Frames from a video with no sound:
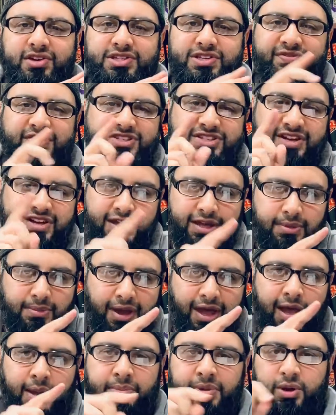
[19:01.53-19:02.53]
if it's an
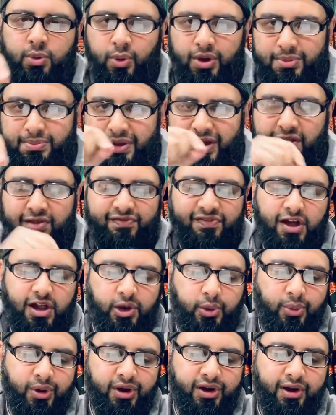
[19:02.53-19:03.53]
imam and 1 male
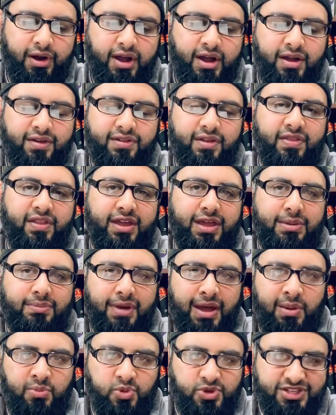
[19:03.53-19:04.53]
follower, then the
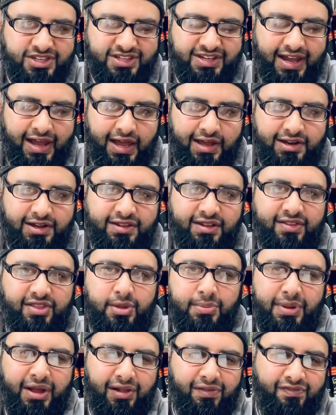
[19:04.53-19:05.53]
imam would stand, and then the
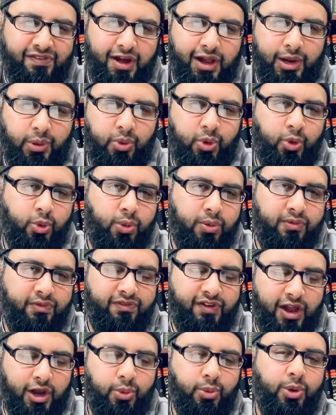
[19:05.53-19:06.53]
male
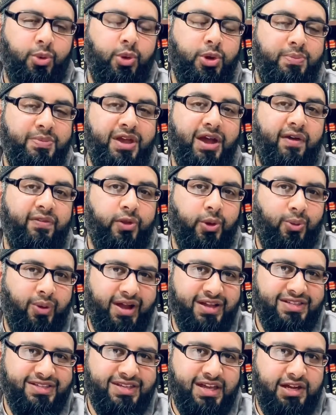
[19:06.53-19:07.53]
follower would be on the
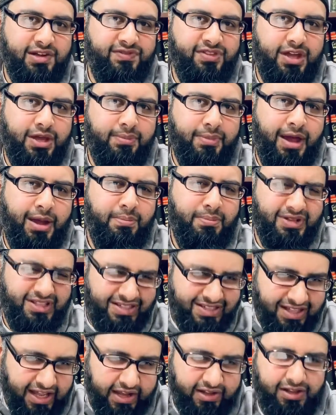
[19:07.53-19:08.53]
right side of the imam, but
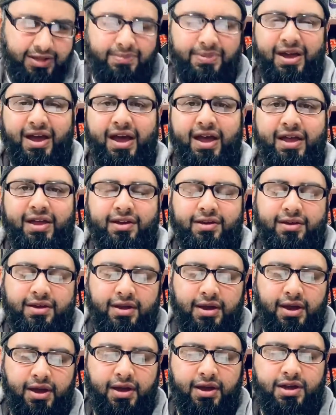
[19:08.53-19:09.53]
slightly behind.
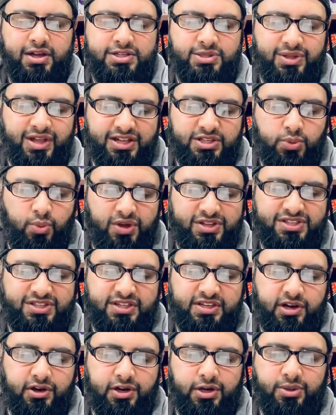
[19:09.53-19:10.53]
So that's one
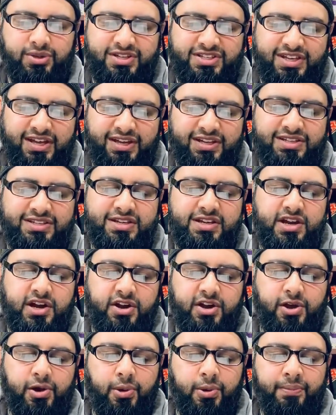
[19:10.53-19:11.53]
scenario. The second
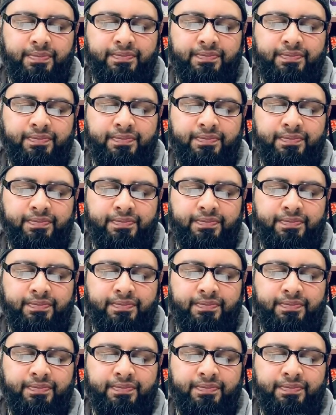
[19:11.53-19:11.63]
scenario,